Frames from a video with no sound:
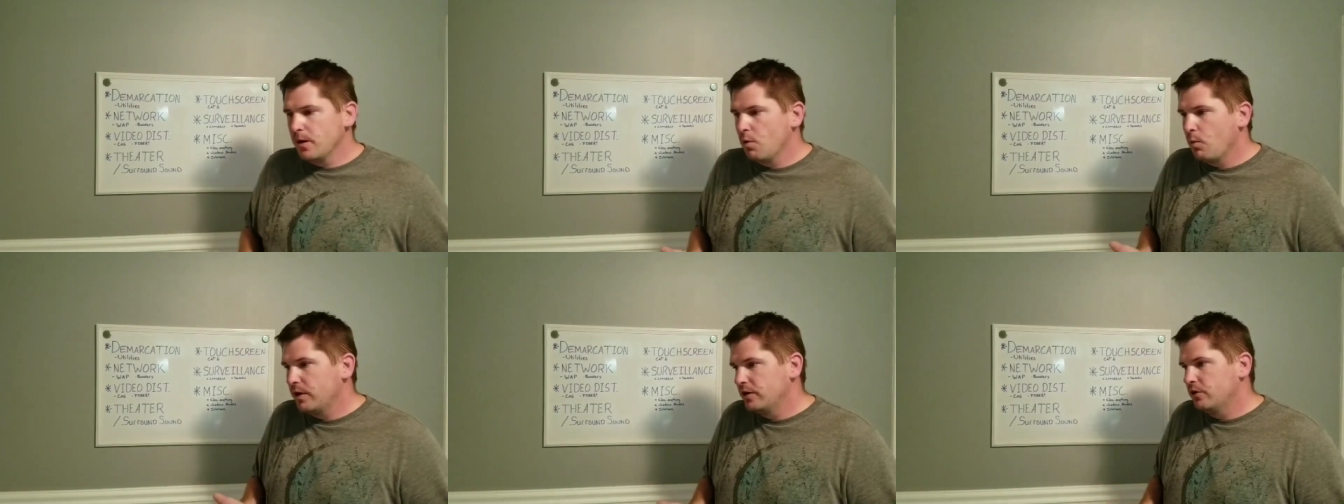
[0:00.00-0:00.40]

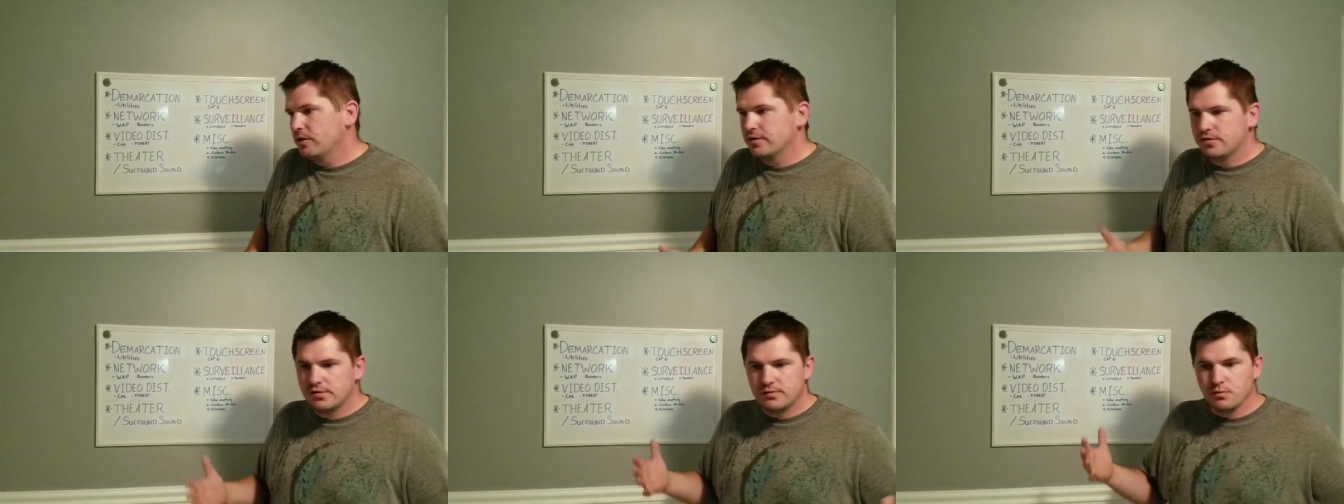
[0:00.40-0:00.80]
a window
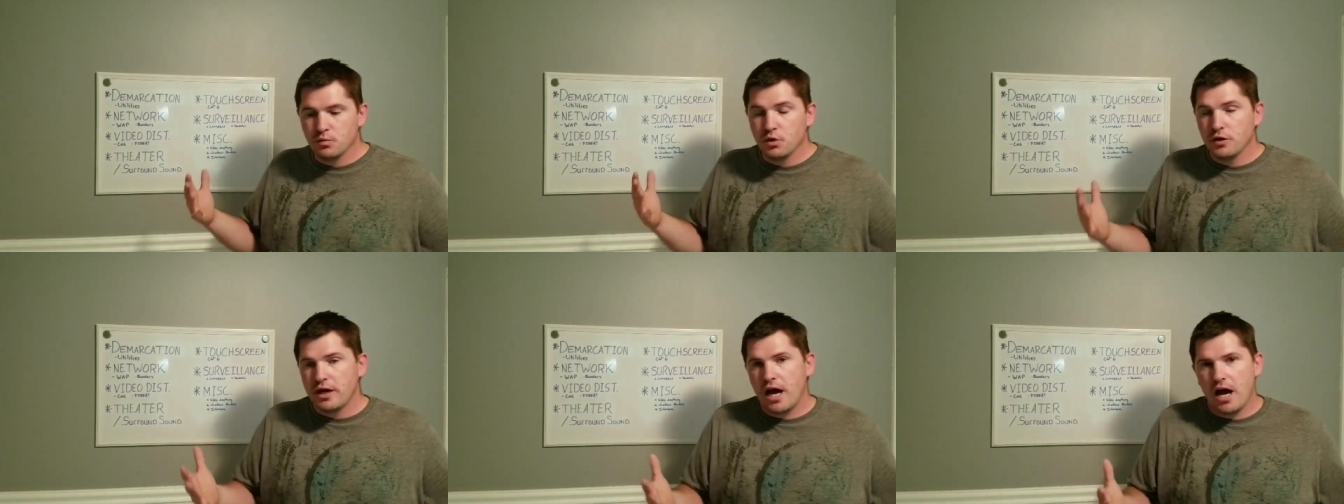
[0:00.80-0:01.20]
that's
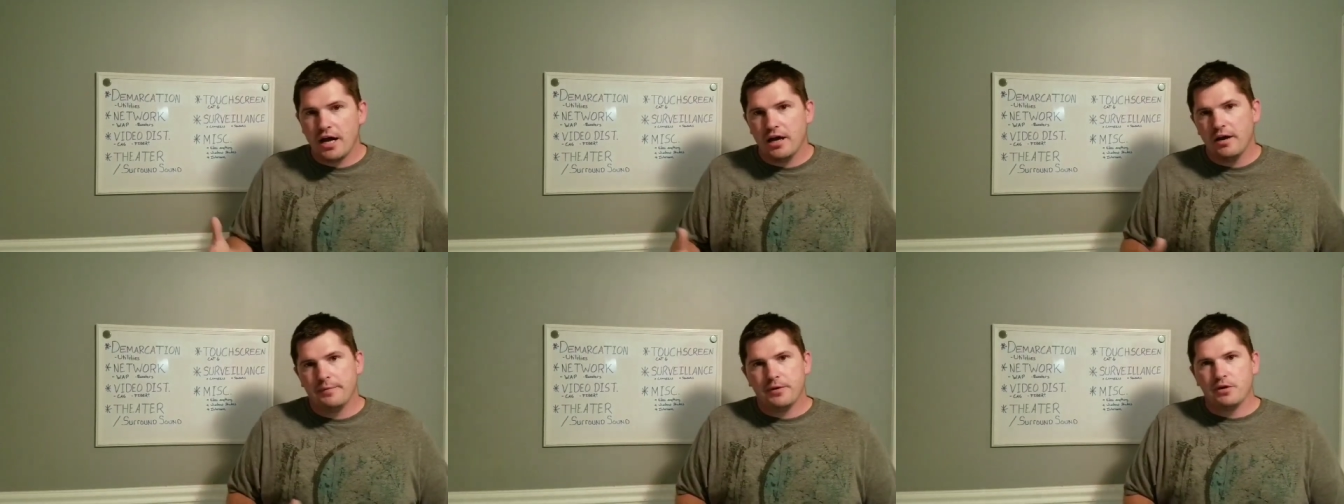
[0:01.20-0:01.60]
really
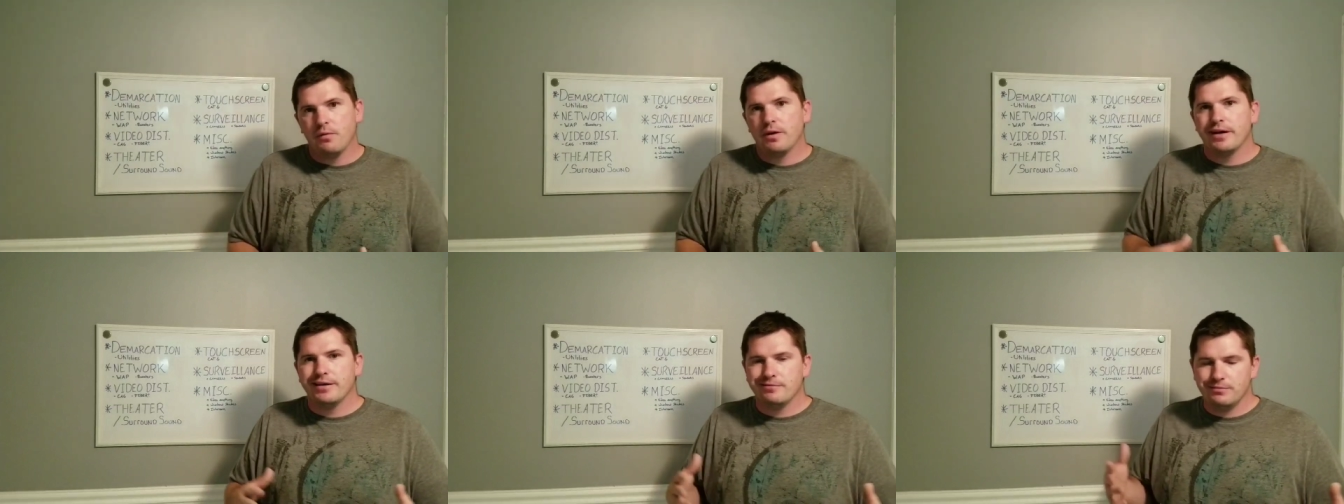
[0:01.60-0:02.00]
high up, you don't
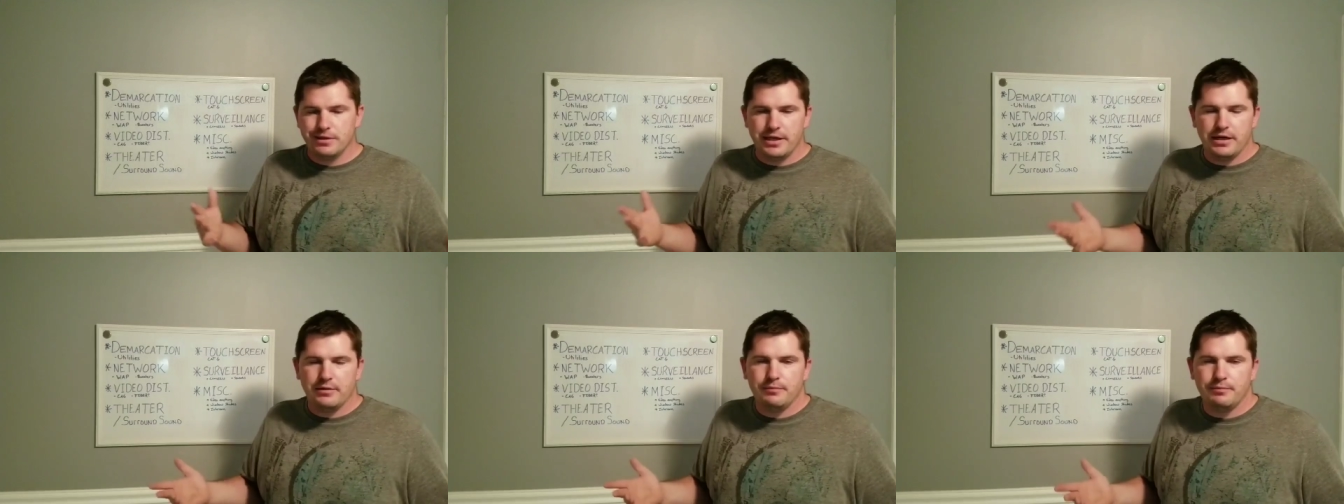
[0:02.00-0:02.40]
want to
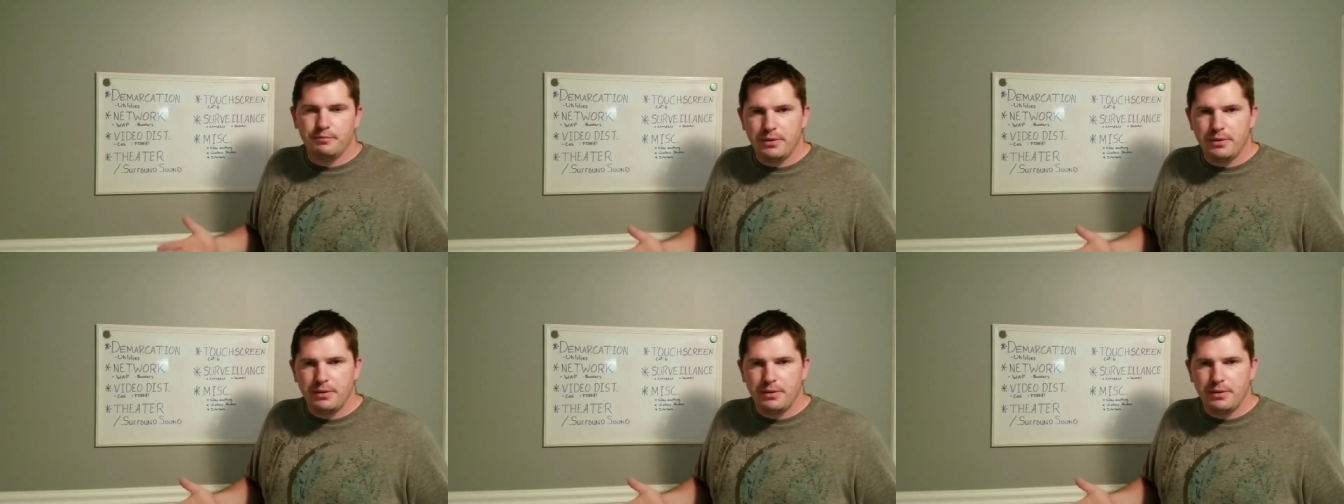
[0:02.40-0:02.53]
get a